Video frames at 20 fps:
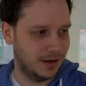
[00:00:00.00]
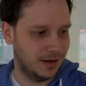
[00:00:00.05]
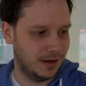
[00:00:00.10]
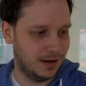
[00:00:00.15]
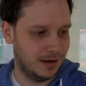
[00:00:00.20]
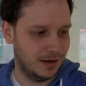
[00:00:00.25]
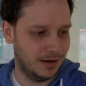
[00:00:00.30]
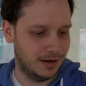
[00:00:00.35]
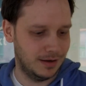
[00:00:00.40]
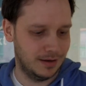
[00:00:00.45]
uh,
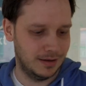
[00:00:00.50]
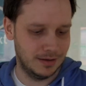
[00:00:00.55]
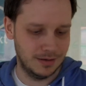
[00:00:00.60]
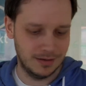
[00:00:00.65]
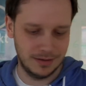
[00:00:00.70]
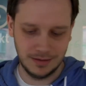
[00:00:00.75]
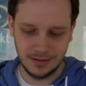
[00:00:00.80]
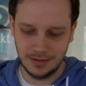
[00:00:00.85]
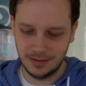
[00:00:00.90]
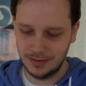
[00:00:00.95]

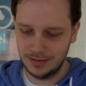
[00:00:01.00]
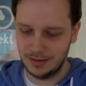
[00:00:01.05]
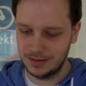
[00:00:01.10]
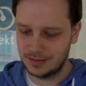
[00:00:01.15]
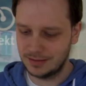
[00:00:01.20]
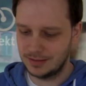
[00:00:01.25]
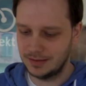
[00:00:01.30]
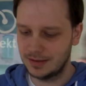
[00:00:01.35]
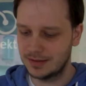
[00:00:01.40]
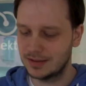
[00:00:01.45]

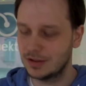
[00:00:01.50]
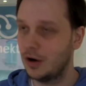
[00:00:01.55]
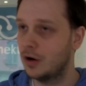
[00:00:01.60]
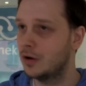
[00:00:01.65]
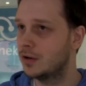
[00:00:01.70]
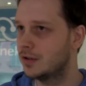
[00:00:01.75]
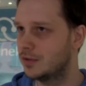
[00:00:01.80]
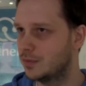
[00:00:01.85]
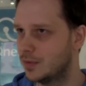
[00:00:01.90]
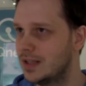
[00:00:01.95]
the
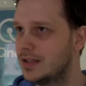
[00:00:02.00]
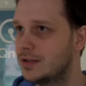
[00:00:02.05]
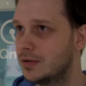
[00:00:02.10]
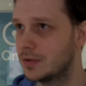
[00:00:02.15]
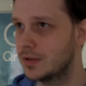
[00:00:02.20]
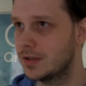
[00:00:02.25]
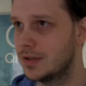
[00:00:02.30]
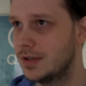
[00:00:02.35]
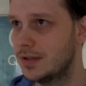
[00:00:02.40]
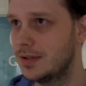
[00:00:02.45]
scarce
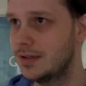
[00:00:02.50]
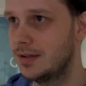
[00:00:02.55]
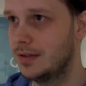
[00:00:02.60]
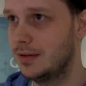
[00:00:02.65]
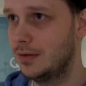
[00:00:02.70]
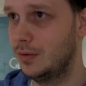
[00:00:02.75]
resources.